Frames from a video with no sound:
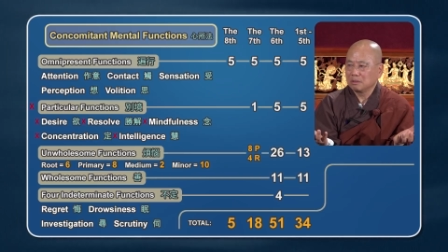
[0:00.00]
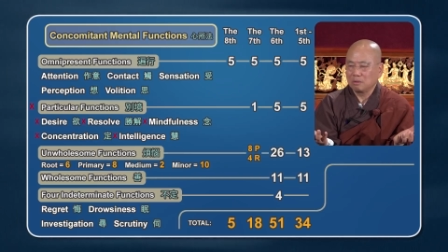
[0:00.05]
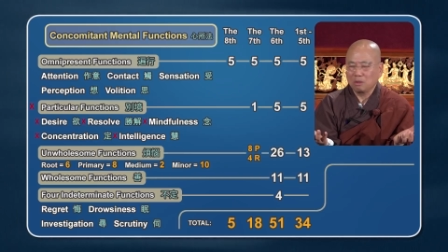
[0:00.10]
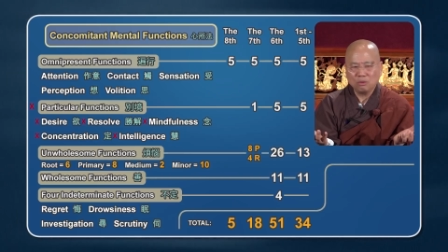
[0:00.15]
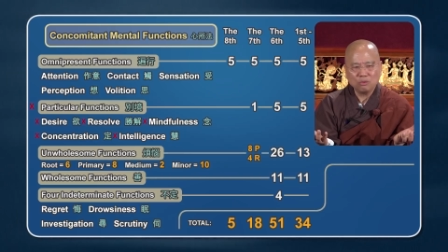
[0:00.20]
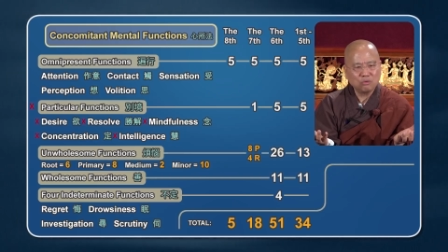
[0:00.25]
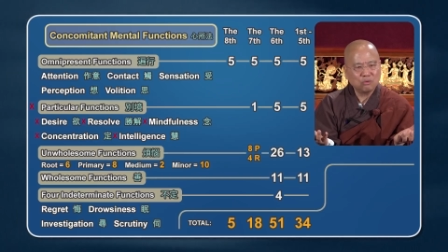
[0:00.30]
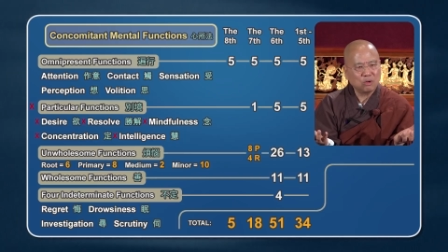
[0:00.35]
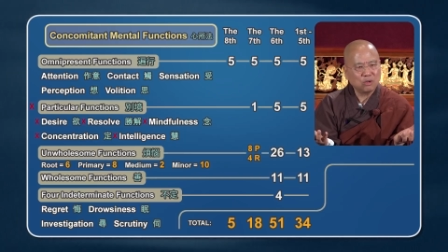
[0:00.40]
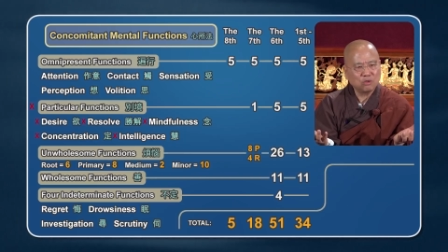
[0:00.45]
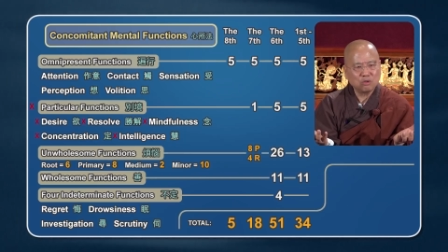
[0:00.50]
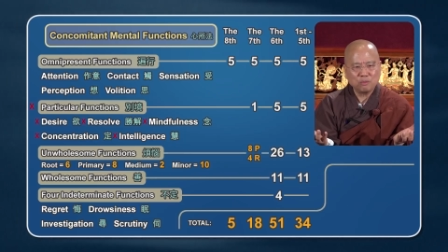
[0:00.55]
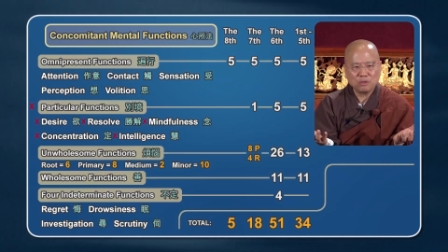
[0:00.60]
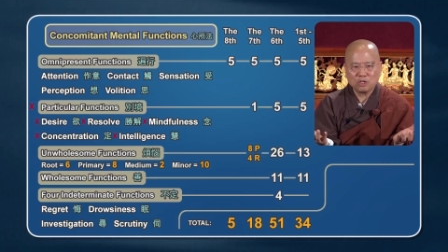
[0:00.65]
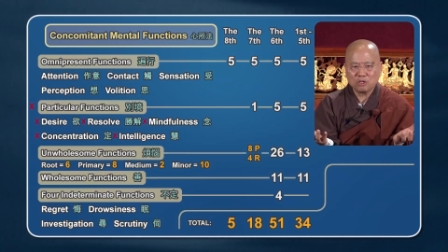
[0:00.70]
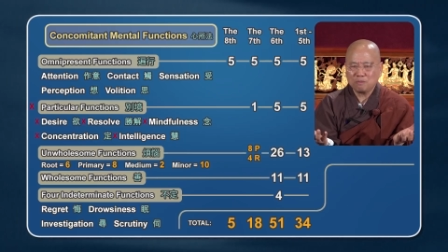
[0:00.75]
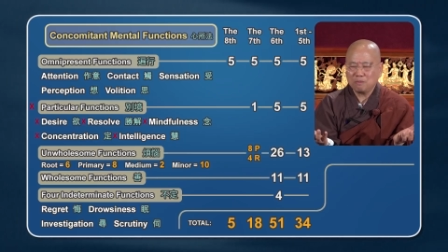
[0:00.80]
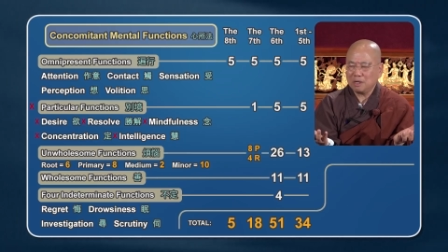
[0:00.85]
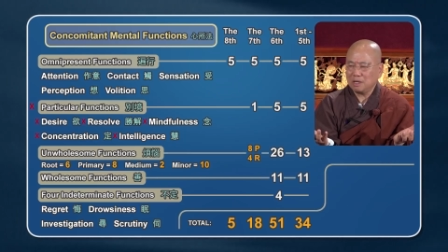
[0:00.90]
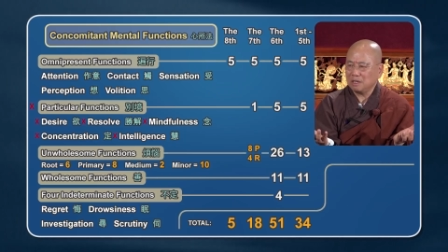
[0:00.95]
Don't draw too
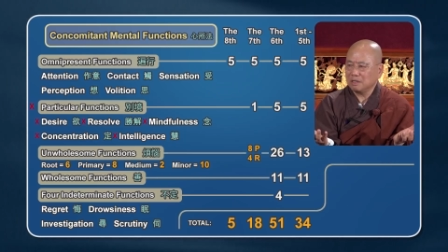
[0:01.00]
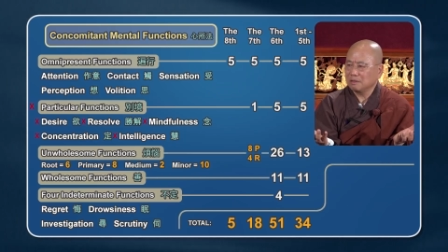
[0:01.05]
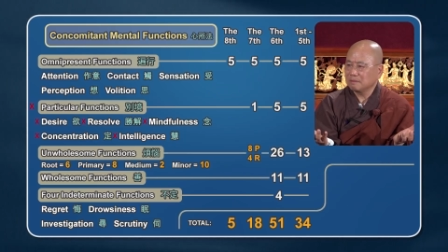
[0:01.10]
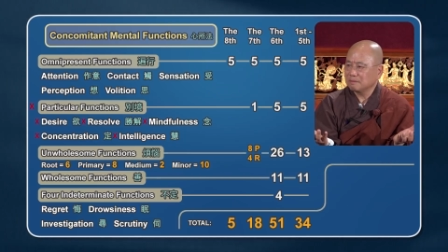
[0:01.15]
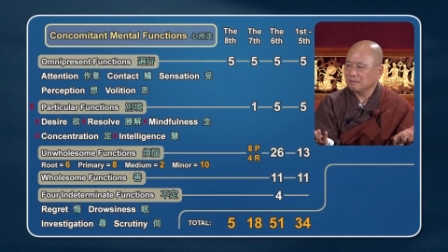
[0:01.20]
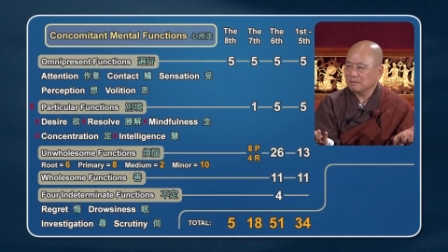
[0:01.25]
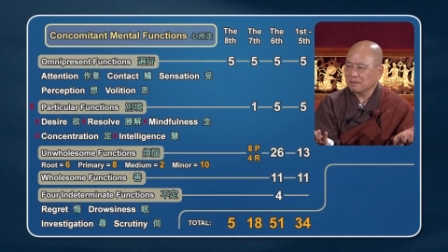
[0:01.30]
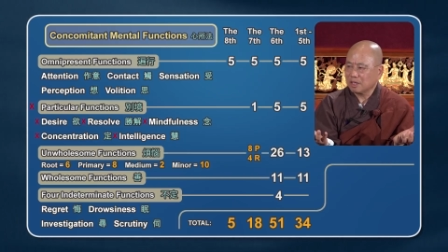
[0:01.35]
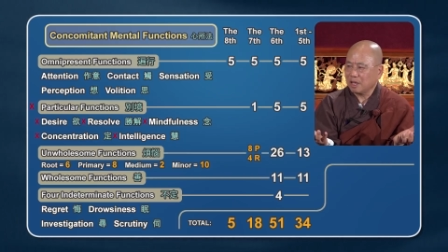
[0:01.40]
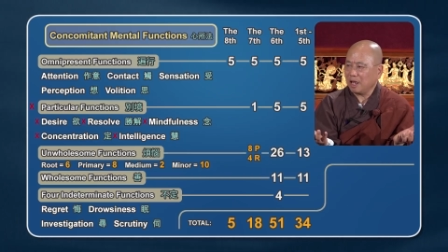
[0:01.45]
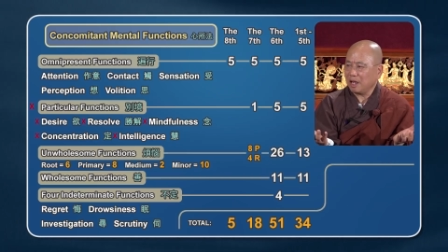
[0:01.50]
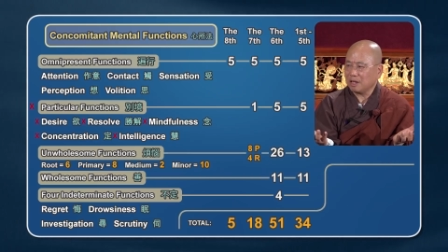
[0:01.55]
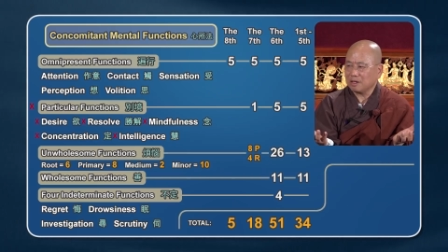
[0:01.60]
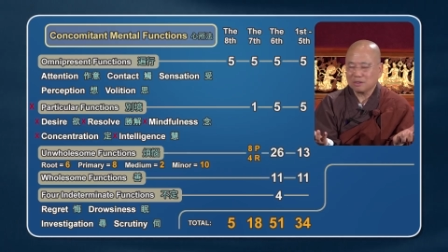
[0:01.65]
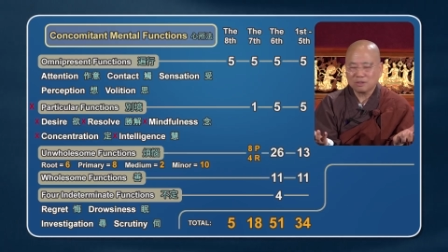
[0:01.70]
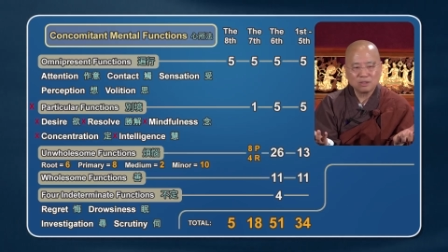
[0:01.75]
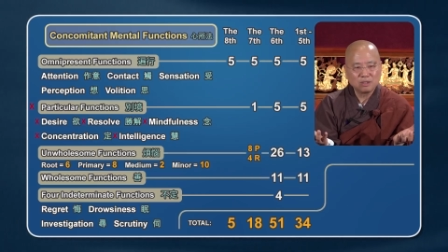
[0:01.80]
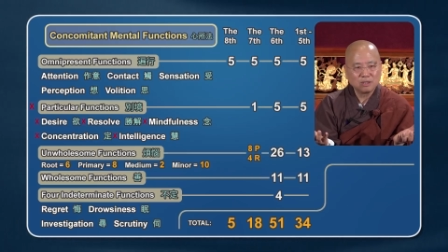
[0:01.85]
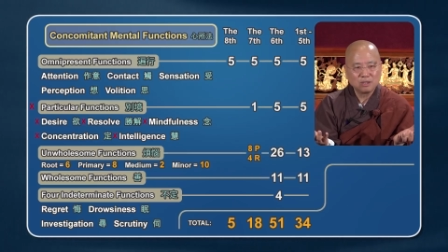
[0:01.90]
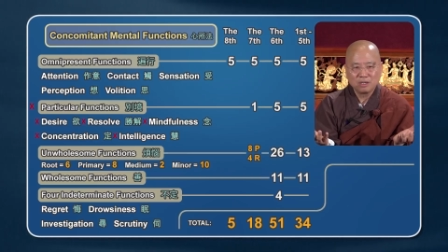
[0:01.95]
much money,
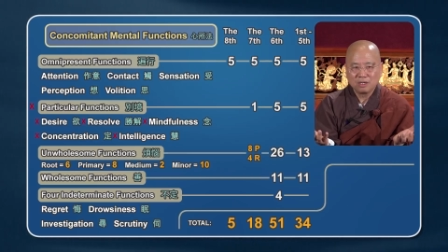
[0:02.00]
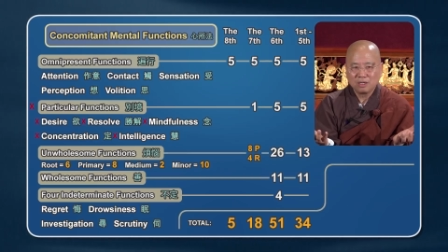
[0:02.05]
cash,